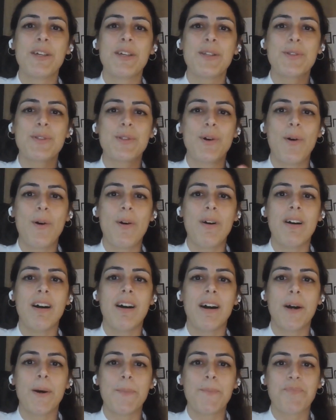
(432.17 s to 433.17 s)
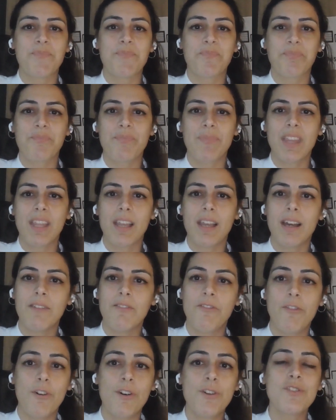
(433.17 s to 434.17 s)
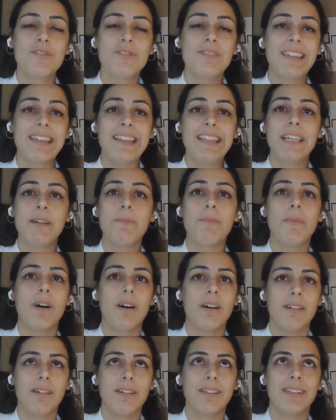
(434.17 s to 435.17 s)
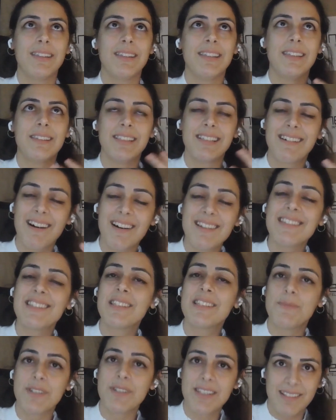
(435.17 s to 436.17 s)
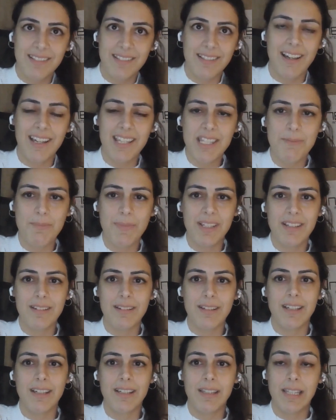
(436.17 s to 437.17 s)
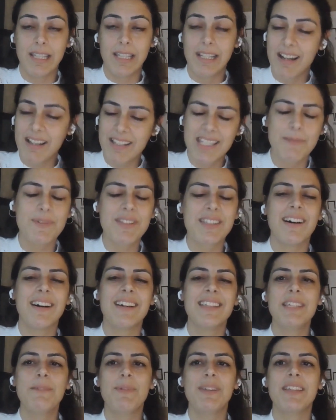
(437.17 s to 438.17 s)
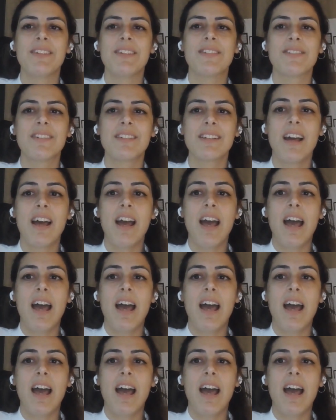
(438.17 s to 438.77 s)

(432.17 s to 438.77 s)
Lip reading: So fortunately, the customer's IT manager